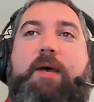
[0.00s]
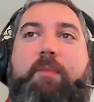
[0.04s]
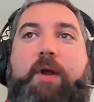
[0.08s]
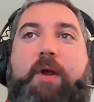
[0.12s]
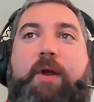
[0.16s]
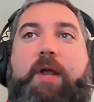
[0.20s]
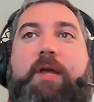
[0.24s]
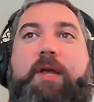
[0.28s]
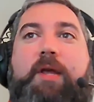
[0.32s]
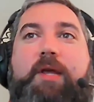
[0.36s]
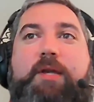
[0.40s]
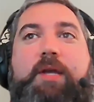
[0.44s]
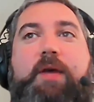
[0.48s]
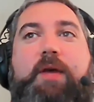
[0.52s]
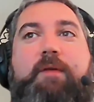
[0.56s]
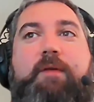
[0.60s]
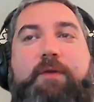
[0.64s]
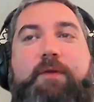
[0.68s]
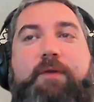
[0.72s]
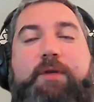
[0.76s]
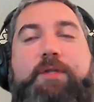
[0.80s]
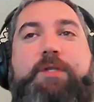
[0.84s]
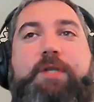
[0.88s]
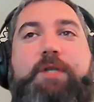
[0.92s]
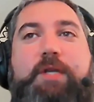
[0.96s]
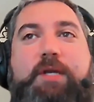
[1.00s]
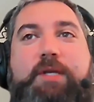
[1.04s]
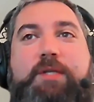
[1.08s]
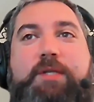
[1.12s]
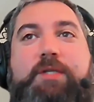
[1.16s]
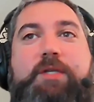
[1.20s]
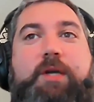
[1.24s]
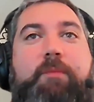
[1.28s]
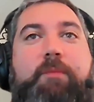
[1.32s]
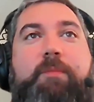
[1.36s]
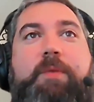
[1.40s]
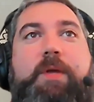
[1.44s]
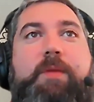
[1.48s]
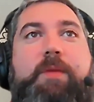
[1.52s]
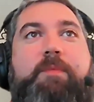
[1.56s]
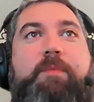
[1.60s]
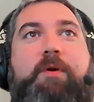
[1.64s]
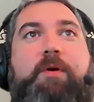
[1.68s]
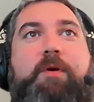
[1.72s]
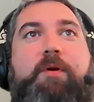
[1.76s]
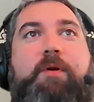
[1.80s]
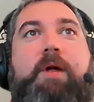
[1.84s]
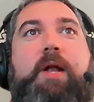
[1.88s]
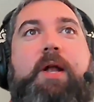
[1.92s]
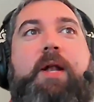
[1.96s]
but I could definitely see some
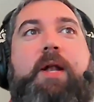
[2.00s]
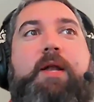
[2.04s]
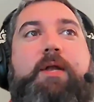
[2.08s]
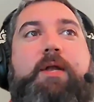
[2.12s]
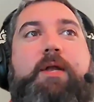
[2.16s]
people